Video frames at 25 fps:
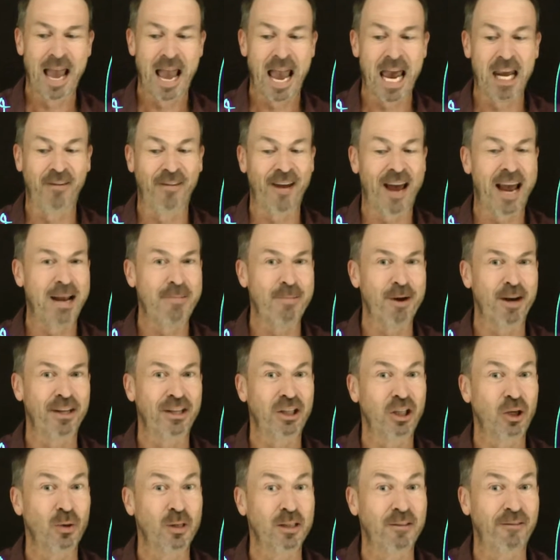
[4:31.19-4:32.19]
And if a
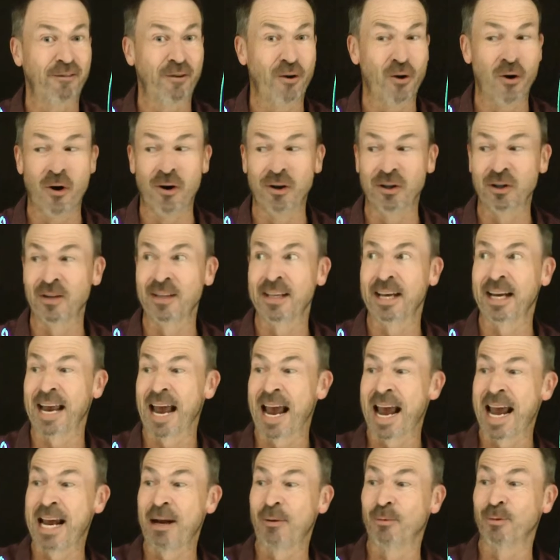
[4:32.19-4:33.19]
minus 2 is 4, turns
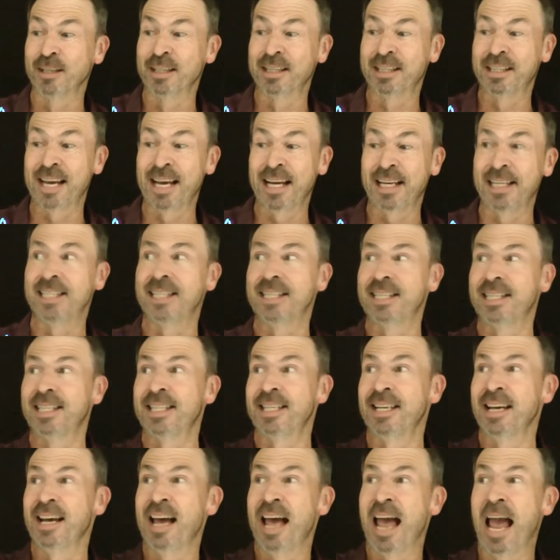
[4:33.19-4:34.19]
out a equals
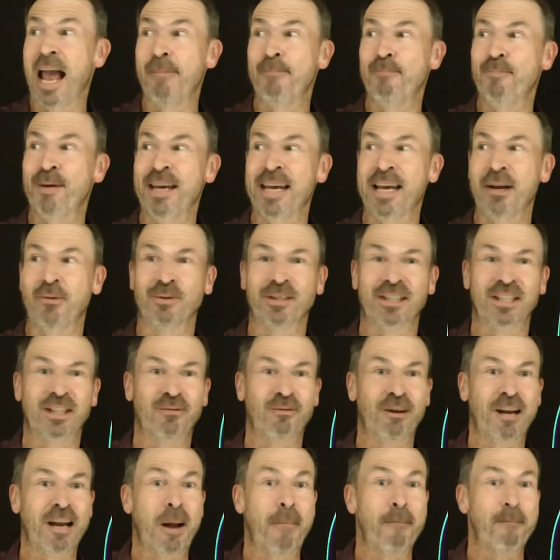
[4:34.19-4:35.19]
6 and b equals
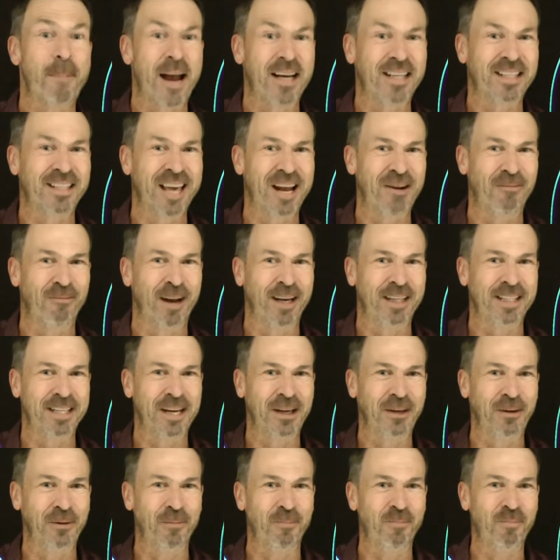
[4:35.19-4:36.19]
3, I'm back to that
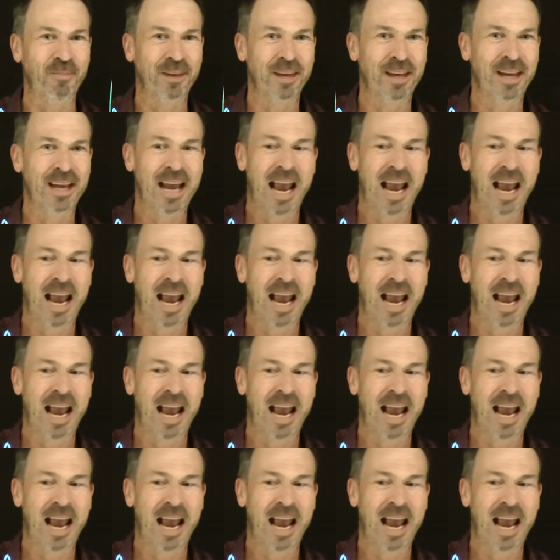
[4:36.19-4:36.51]
rectangle.